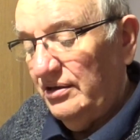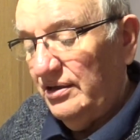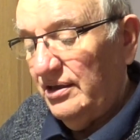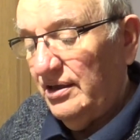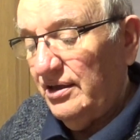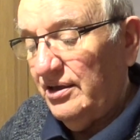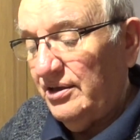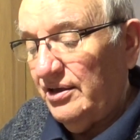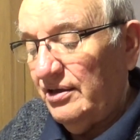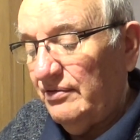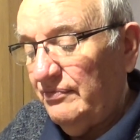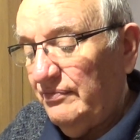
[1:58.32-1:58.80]

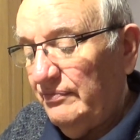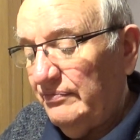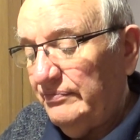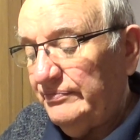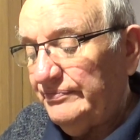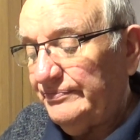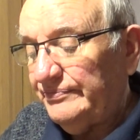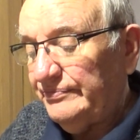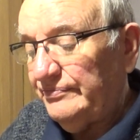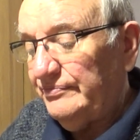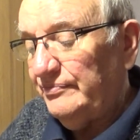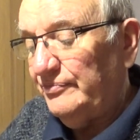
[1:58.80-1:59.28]
nothing
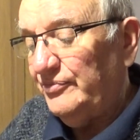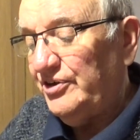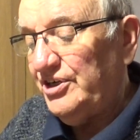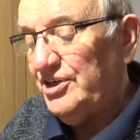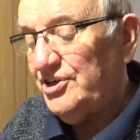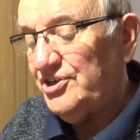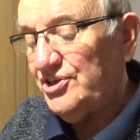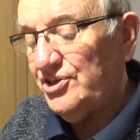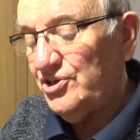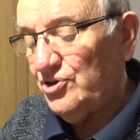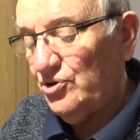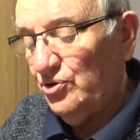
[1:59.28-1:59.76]

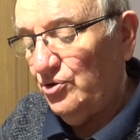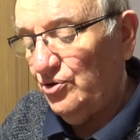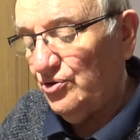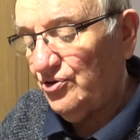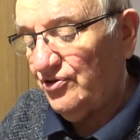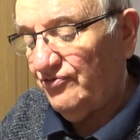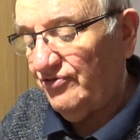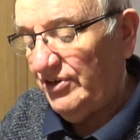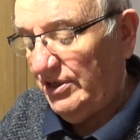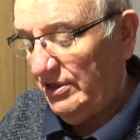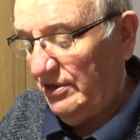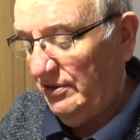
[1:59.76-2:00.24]
Where's this
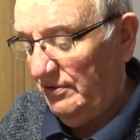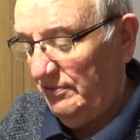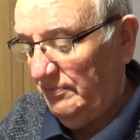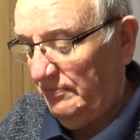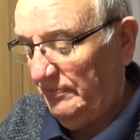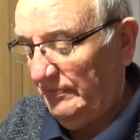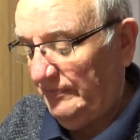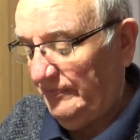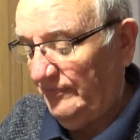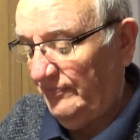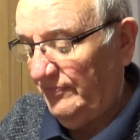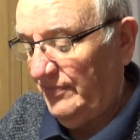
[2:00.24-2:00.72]
horse fit?
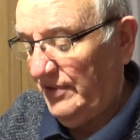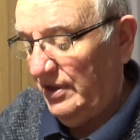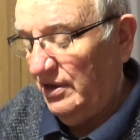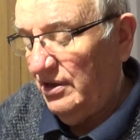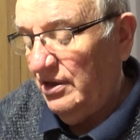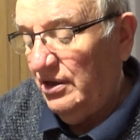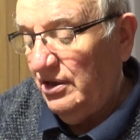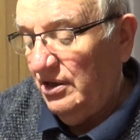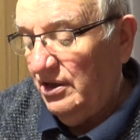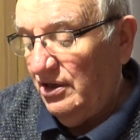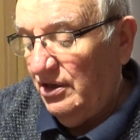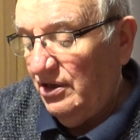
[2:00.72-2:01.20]

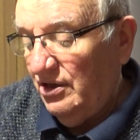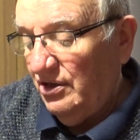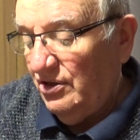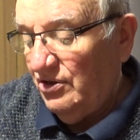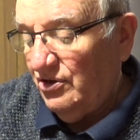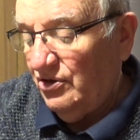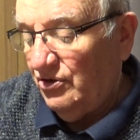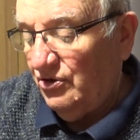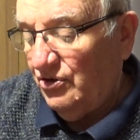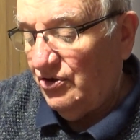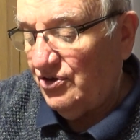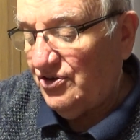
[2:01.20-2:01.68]

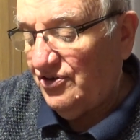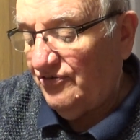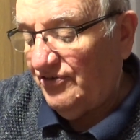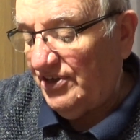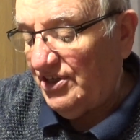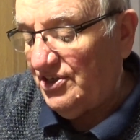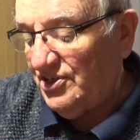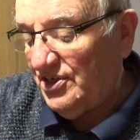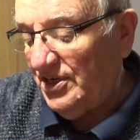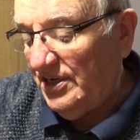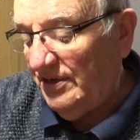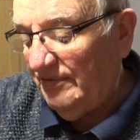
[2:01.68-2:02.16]
The horse
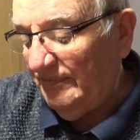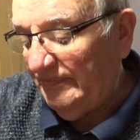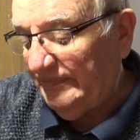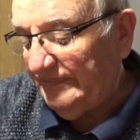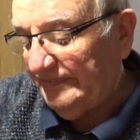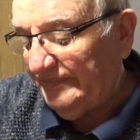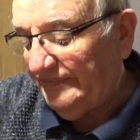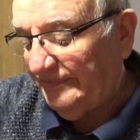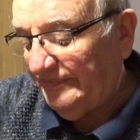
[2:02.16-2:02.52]
fits in